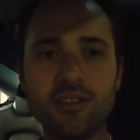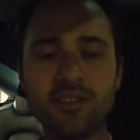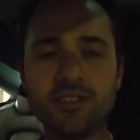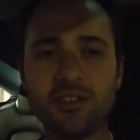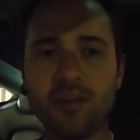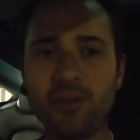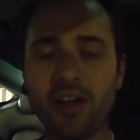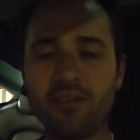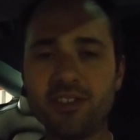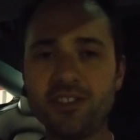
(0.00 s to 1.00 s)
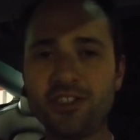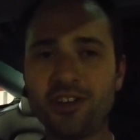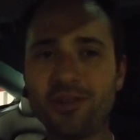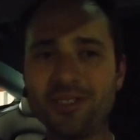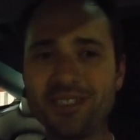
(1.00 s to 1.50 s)
So I'm not really sure
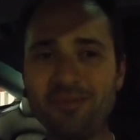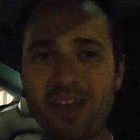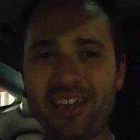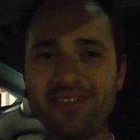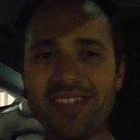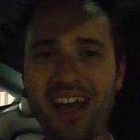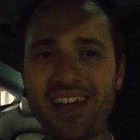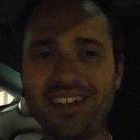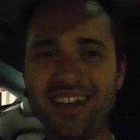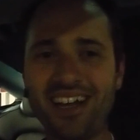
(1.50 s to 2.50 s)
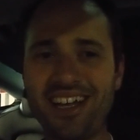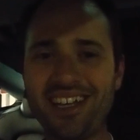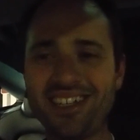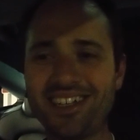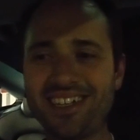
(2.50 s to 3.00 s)
what to make of that. I
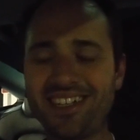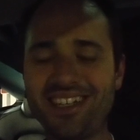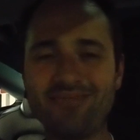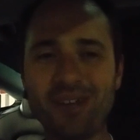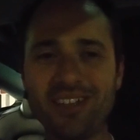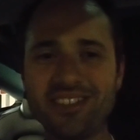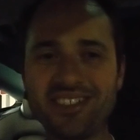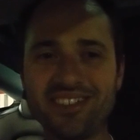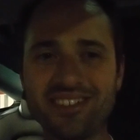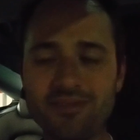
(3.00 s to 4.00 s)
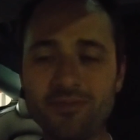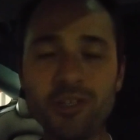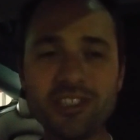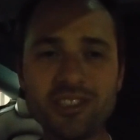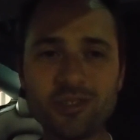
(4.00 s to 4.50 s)
hit my little
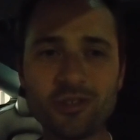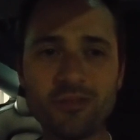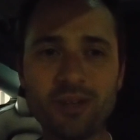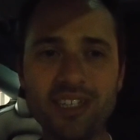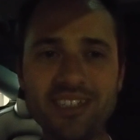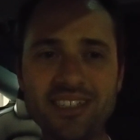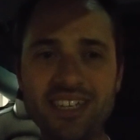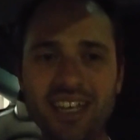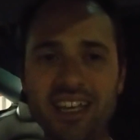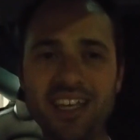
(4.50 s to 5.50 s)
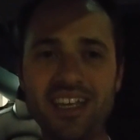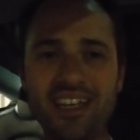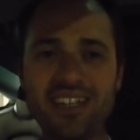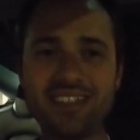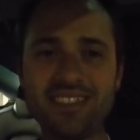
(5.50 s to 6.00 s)
voice control button
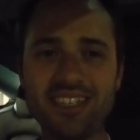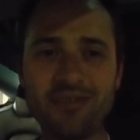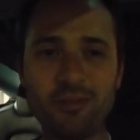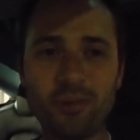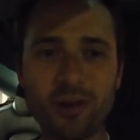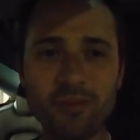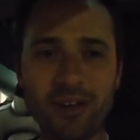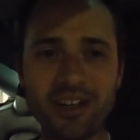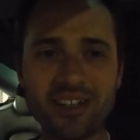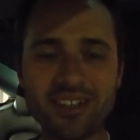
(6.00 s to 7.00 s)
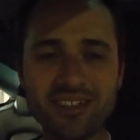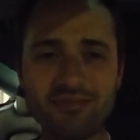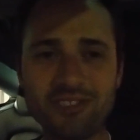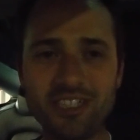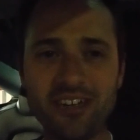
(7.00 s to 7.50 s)
and said report a bug.
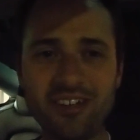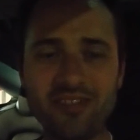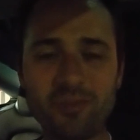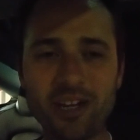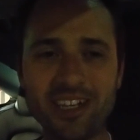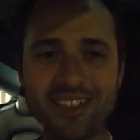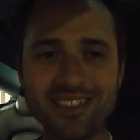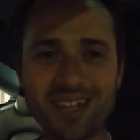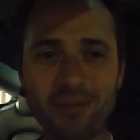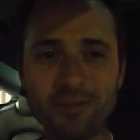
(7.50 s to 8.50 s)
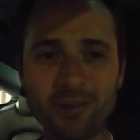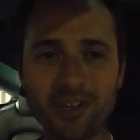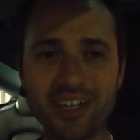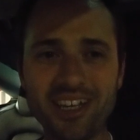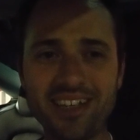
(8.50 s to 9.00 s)
Regenerative braking stopped
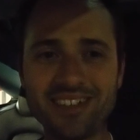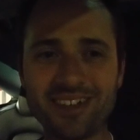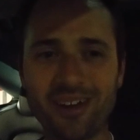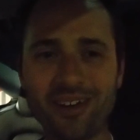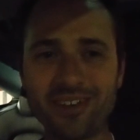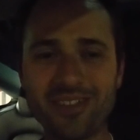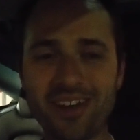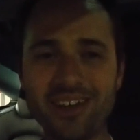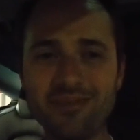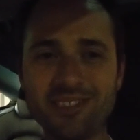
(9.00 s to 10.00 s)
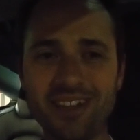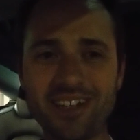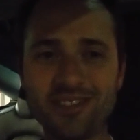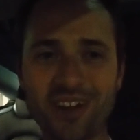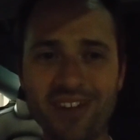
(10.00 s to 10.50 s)
working. Car thought it was not
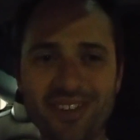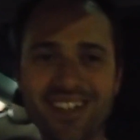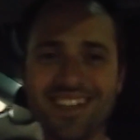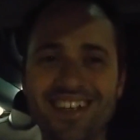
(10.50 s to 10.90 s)
in drive.